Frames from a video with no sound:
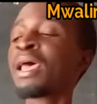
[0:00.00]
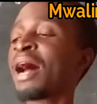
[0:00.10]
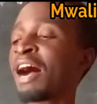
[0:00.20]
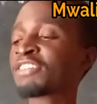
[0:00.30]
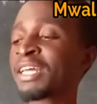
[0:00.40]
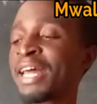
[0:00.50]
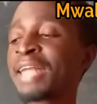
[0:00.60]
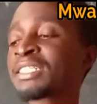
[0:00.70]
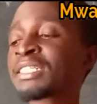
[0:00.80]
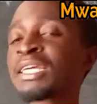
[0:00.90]
After
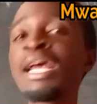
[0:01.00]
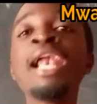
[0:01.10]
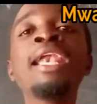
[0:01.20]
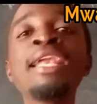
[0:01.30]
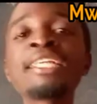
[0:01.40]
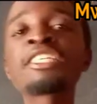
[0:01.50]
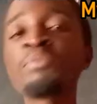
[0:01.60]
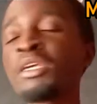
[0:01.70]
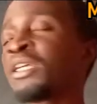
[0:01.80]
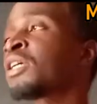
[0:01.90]
that, let
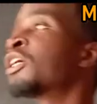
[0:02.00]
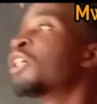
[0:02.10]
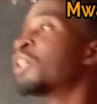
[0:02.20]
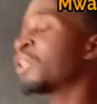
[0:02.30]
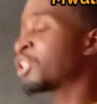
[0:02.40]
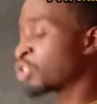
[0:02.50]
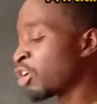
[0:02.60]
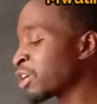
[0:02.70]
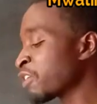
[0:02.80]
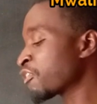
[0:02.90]
me
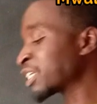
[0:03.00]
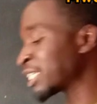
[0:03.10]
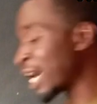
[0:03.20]
draw different